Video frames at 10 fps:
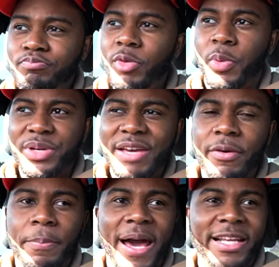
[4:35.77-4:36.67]
But when you have
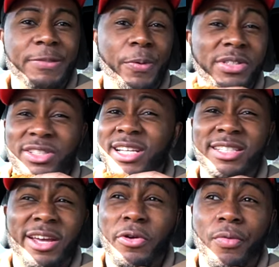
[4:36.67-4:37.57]
a bad experience, it just
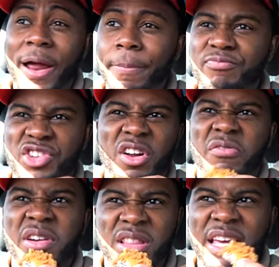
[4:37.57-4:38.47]
tastes like crap. You're not
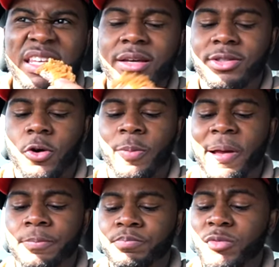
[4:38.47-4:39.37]
really that eager to go back.